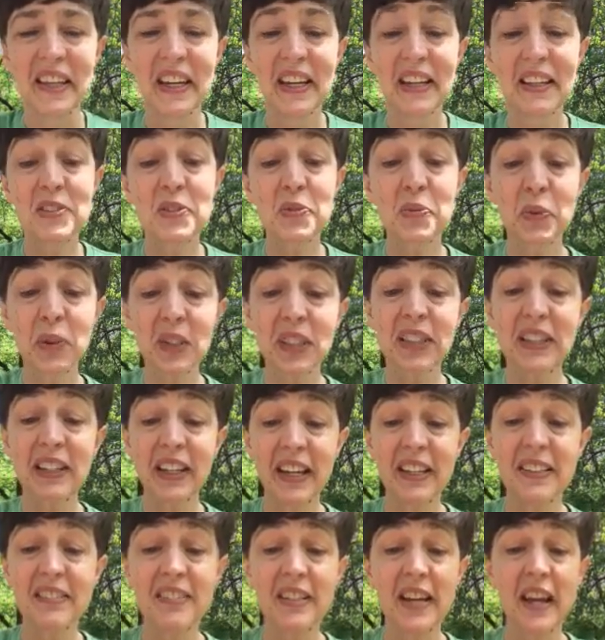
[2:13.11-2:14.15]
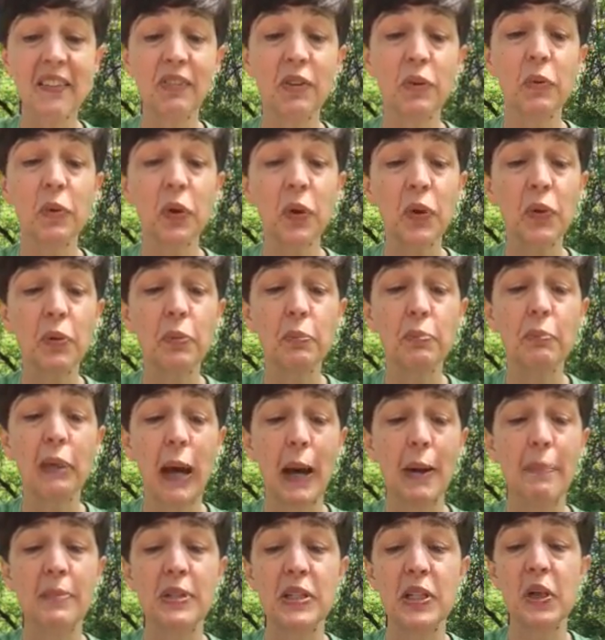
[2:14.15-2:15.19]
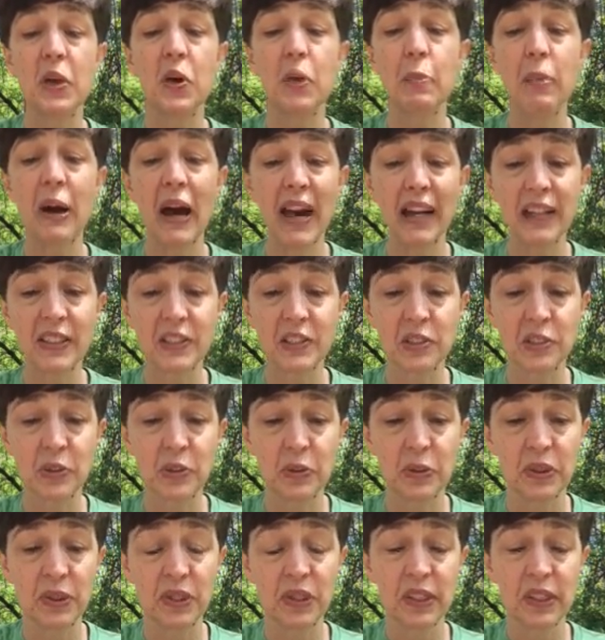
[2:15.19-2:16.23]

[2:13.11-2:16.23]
It's really nice to have a road map to go back to.